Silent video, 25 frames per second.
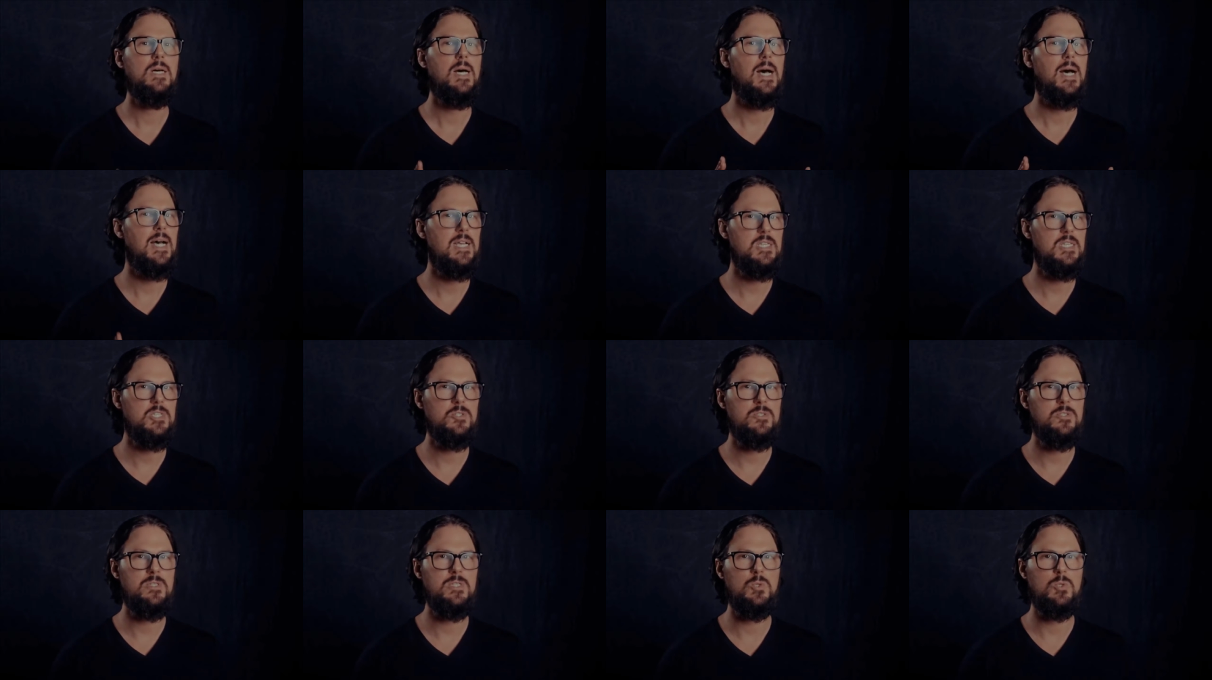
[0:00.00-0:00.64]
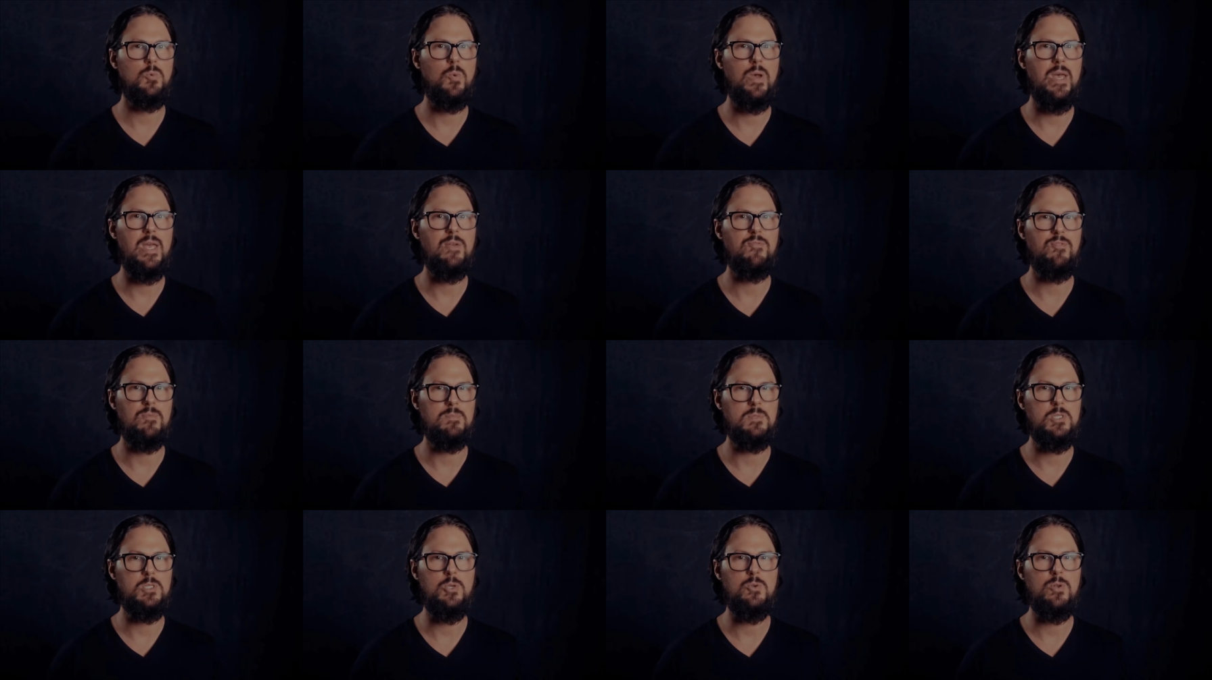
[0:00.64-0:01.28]
hustled his way
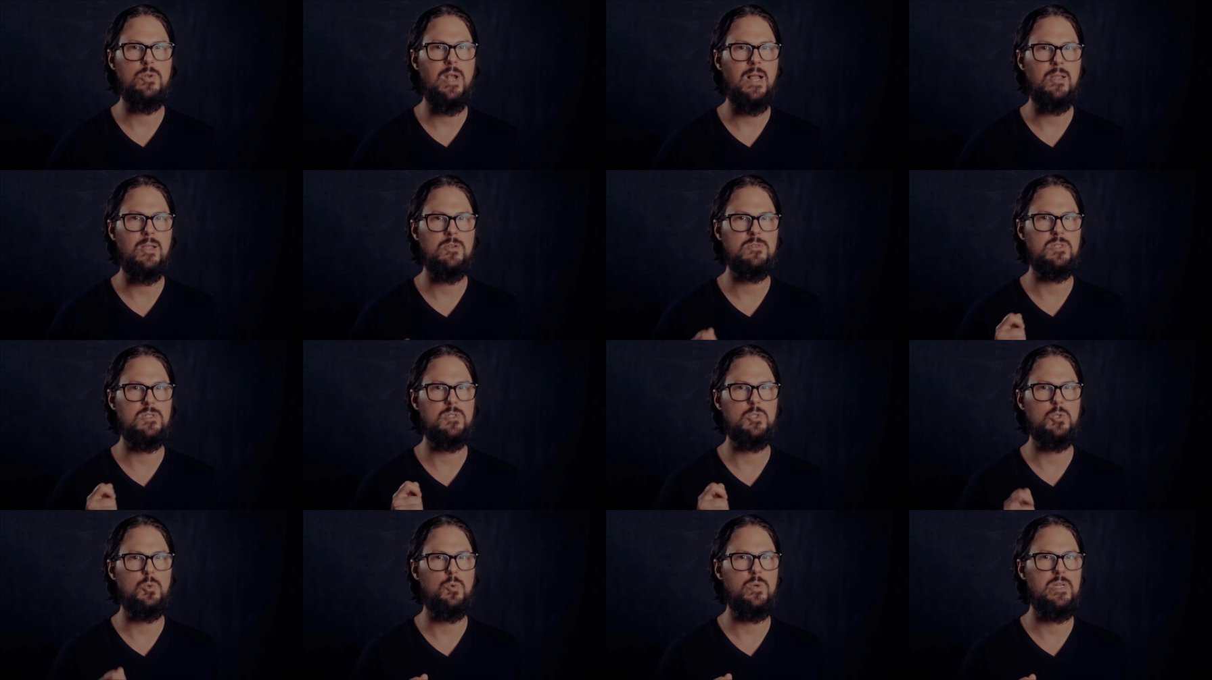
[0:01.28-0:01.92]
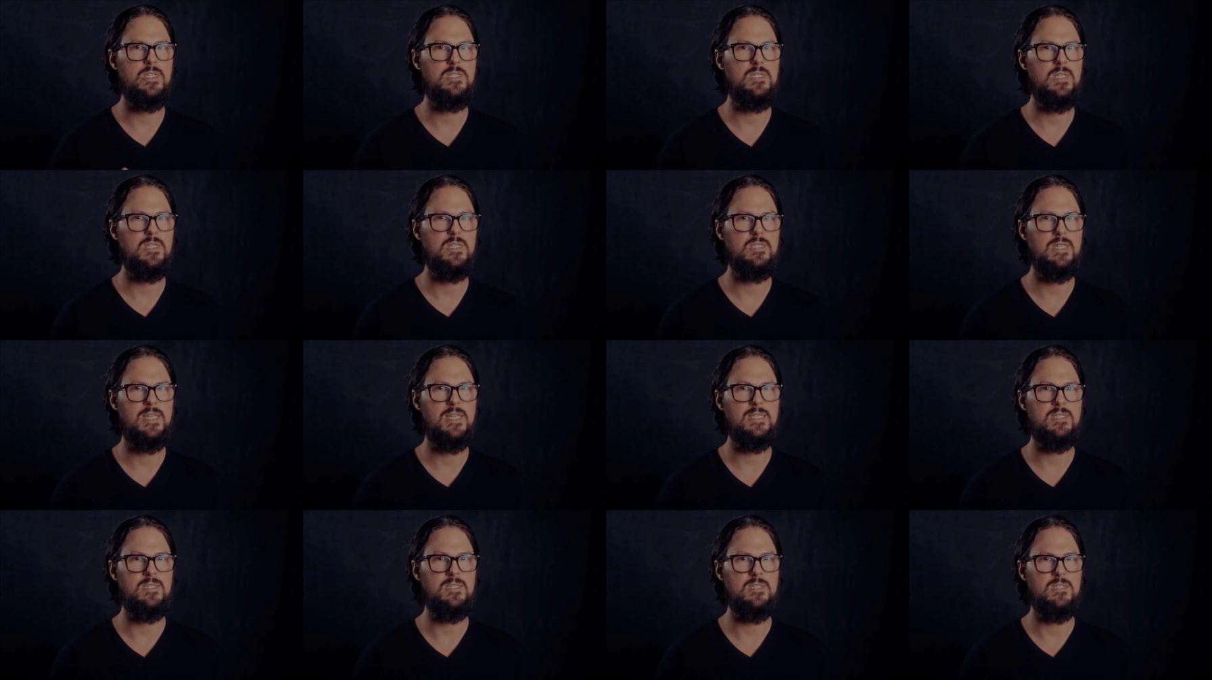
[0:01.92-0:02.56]
from
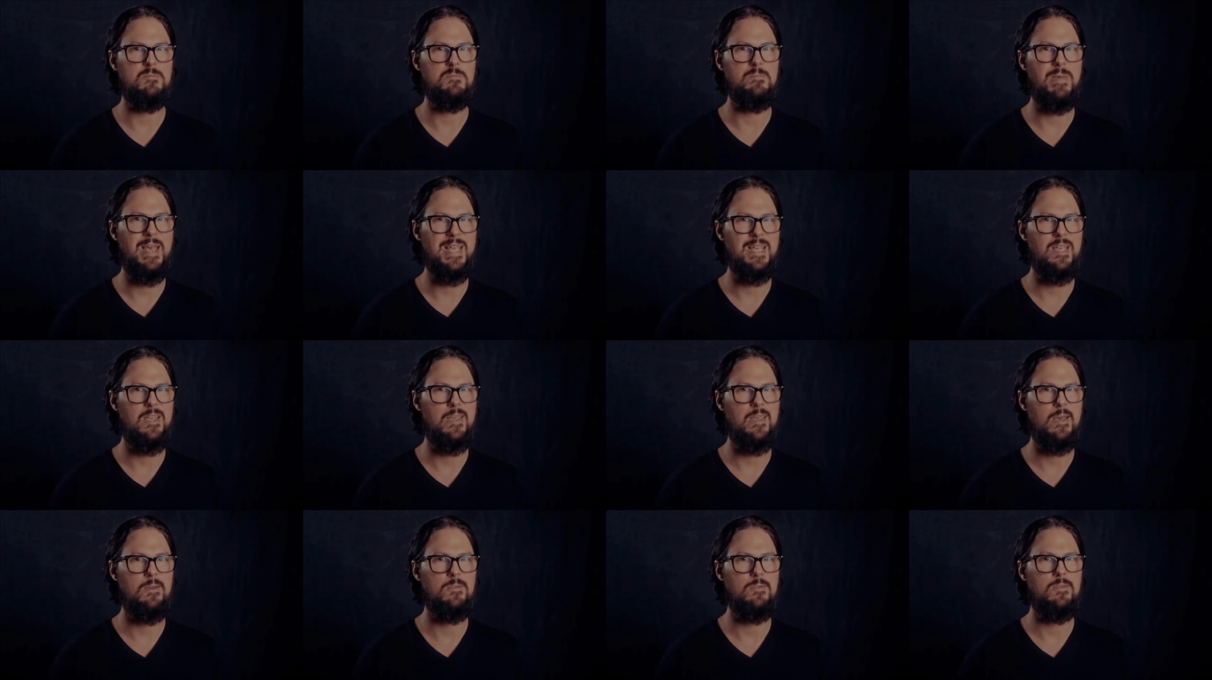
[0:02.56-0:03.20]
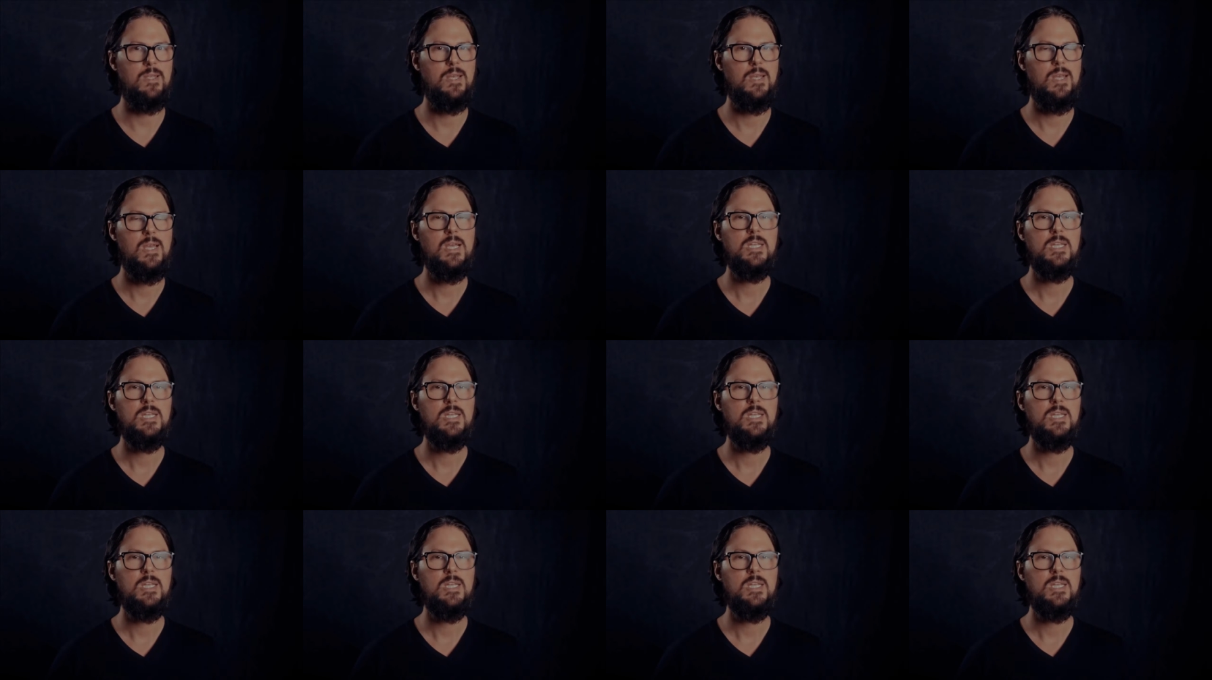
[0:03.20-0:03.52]
$2.26 in his bank account